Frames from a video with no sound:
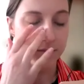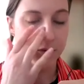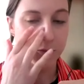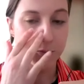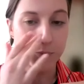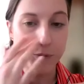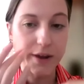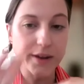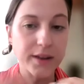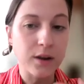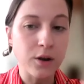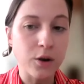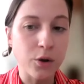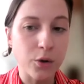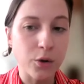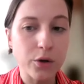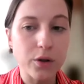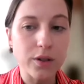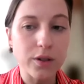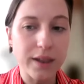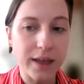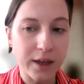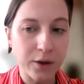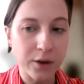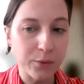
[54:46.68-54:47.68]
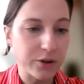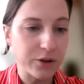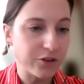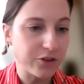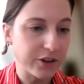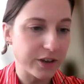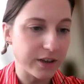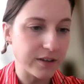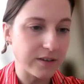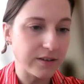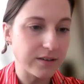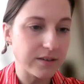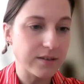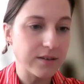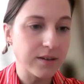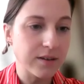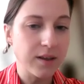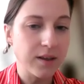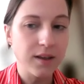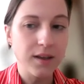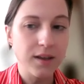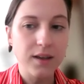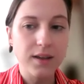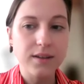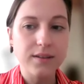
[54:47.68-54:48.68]
spread in local languages,
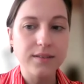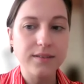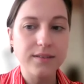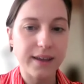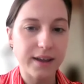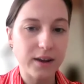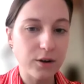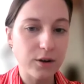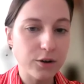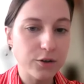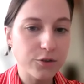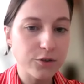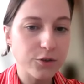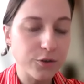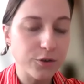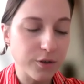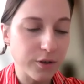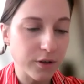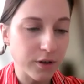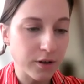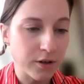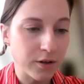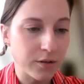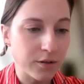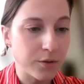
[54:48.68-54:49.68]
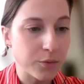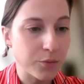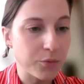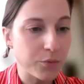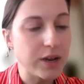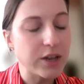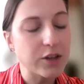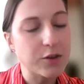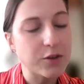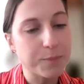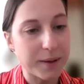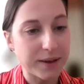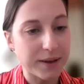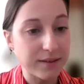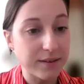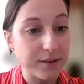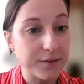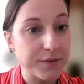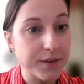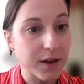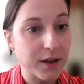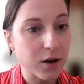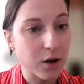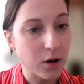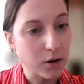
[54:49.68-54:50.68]
tailored to the really
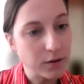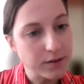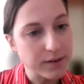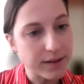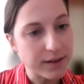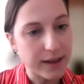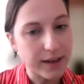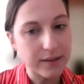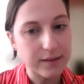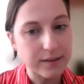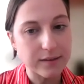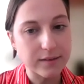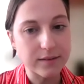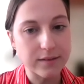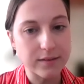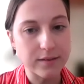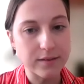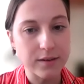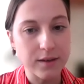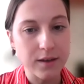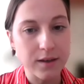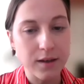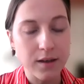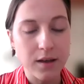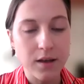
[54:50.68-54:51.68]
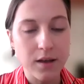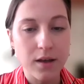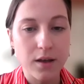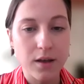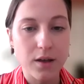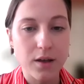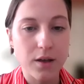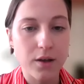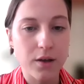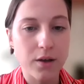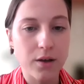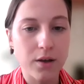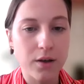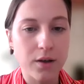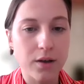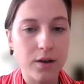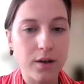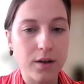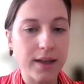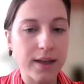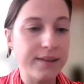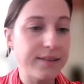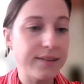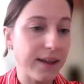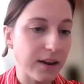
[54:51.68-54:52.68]
specific context,
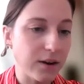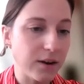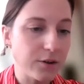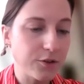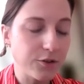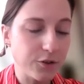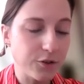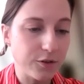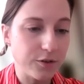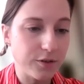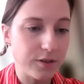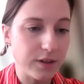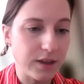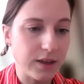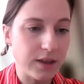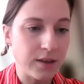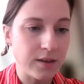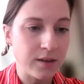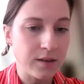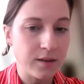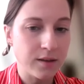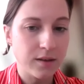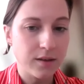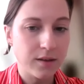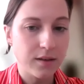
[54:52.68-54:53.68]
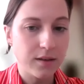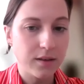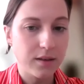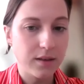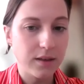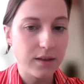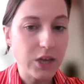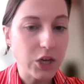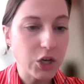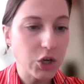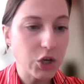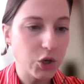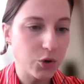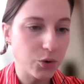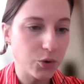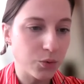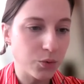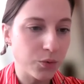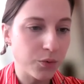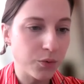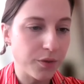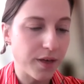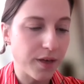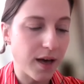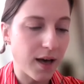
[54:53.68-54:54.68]
and tailored to the
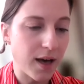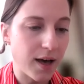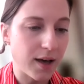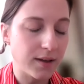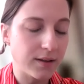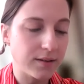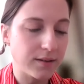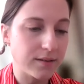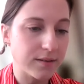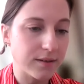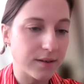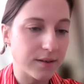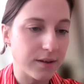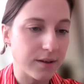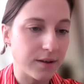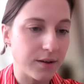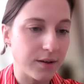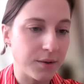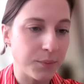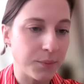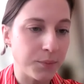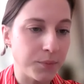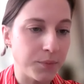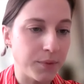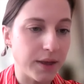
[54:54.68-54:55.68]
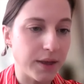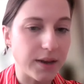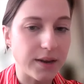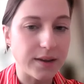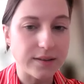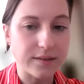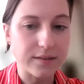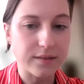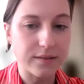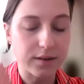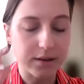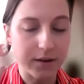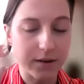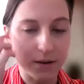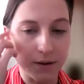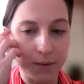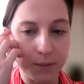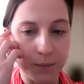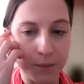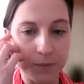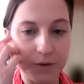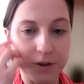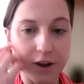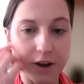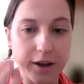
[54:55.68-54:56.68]
issue that it is
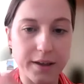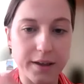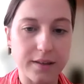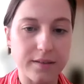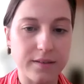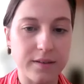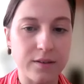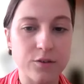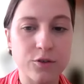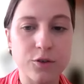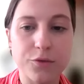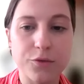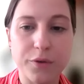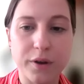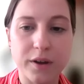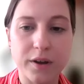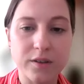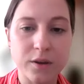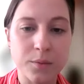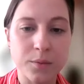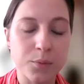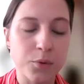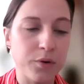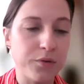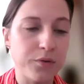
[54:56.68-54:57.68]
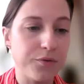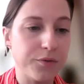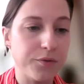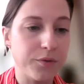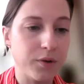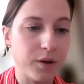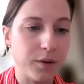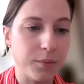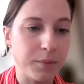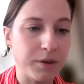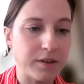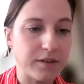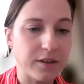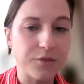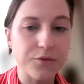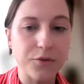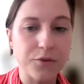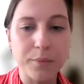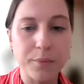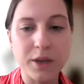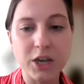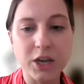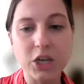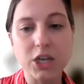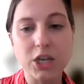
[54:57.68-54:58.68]
targeting. So, for example, if
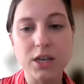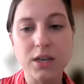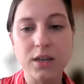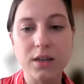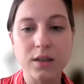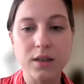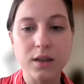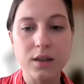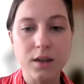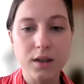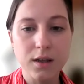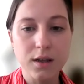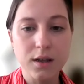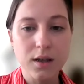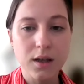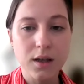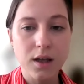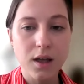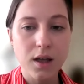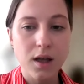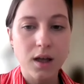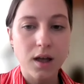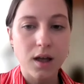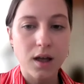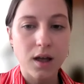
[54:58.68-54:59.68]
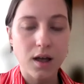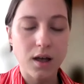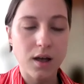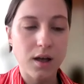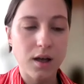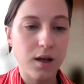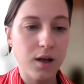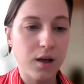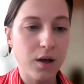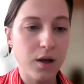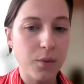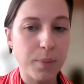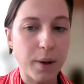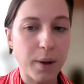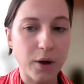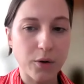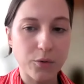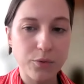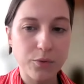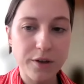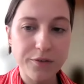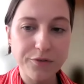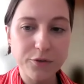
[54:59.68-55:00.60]
misinformation about